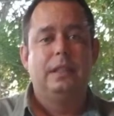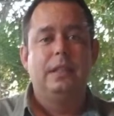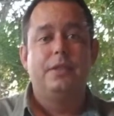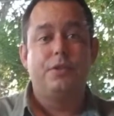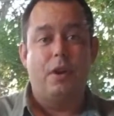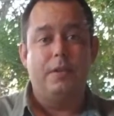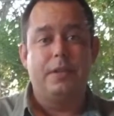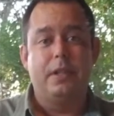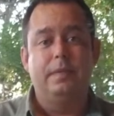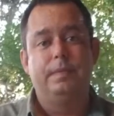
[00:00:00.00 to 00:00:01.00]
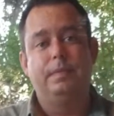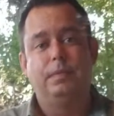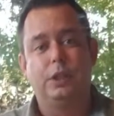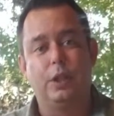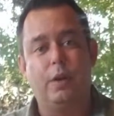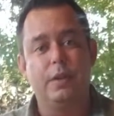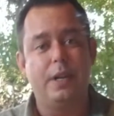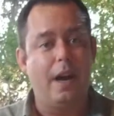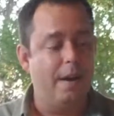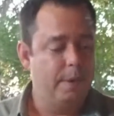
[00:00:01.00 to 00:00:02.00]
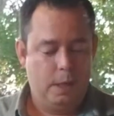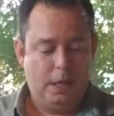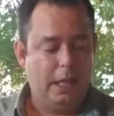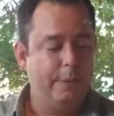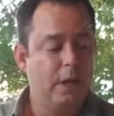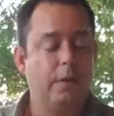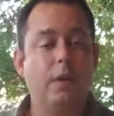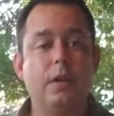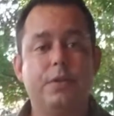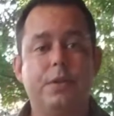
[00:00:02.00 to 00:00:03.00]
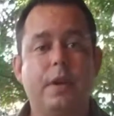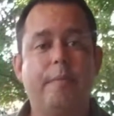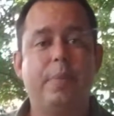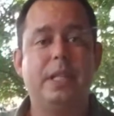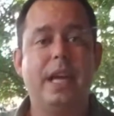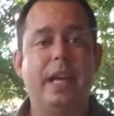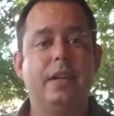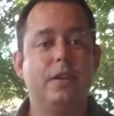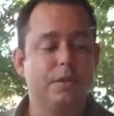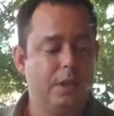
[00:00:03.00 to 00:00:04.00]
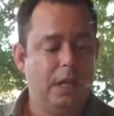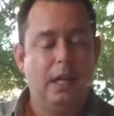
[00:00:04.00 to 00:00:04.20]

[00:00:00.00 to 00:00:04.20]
salsa to go on top, and then we're going to roast some potatoes,